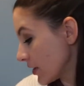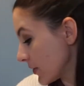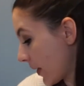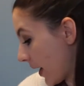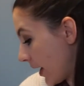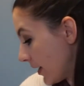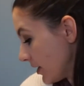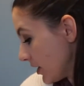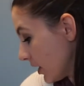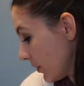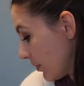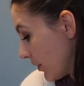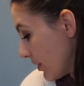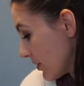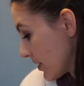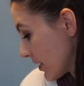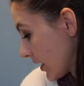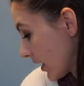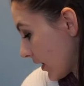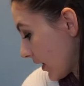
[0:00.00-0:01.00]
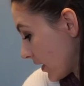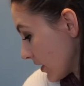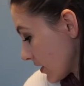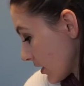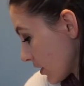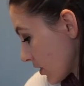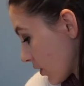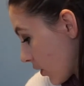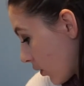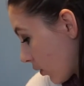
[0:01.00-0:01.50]
So I ended up using this
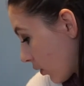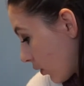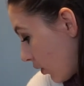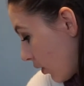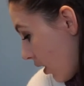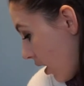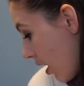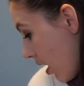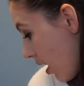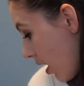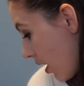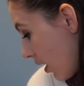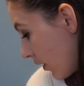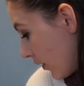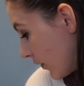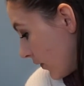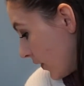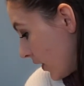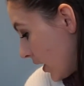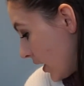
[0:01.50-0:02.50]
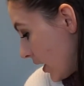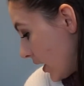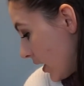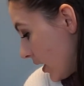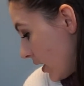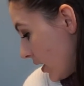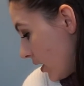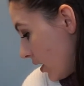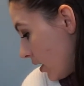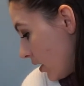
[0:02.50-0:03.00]
a total of
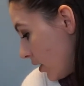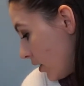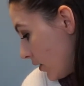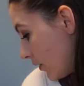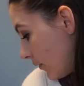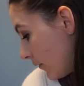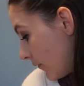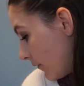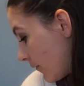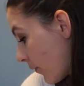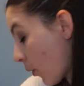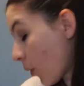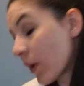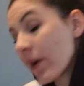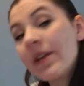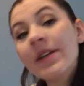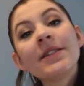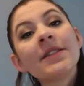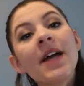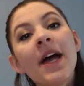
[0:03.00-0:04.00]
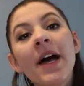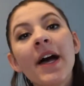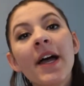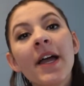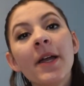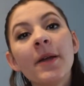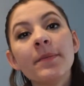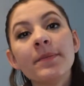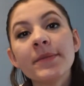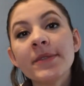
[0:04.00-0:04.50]
40
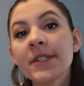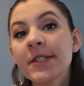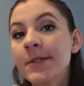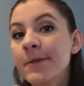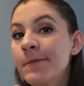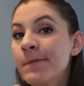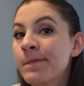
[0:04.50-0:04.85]
times.